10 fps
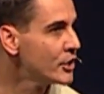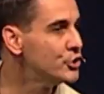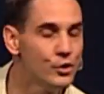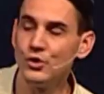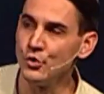
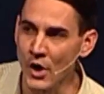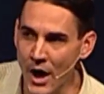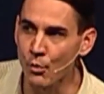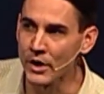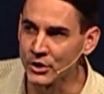You do
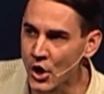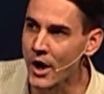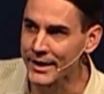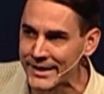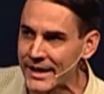not want
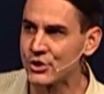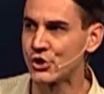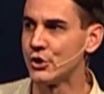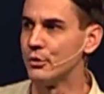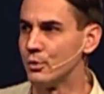God
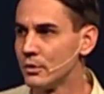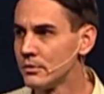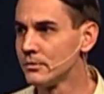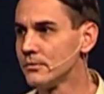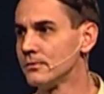against you.
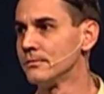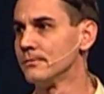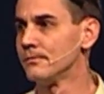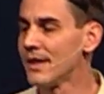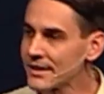
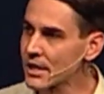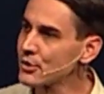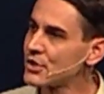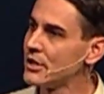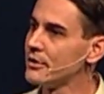That's how
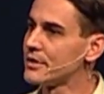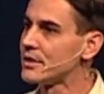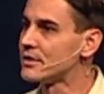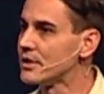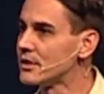serious
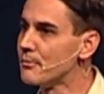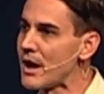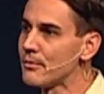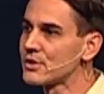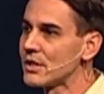this is. And the
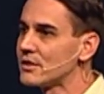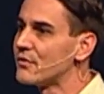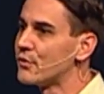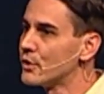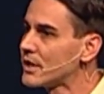Bible says that
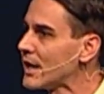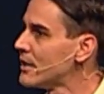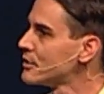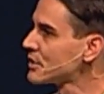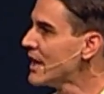
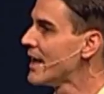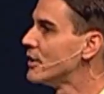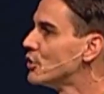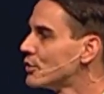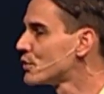fornicators and
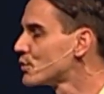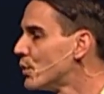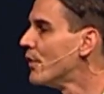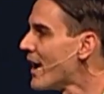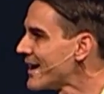adulterers
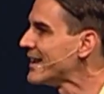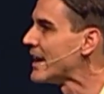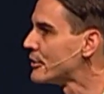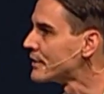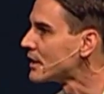will not
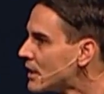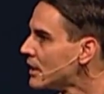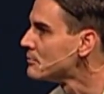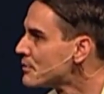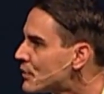inherit the kingdom of